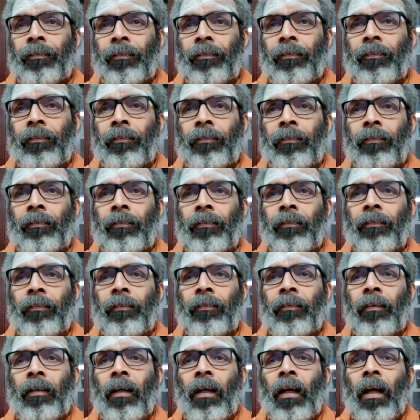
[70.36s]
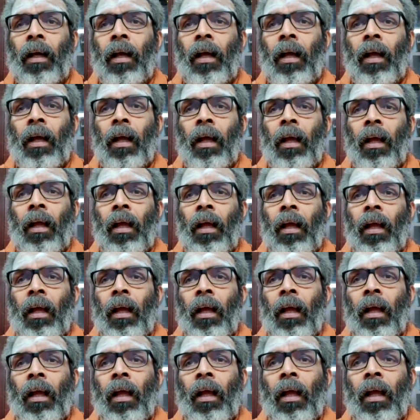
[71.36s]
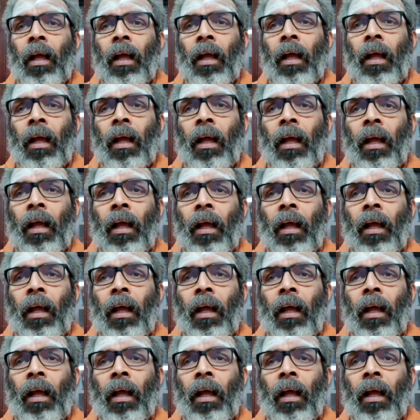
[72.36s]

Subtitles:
No one is speaking in this clip.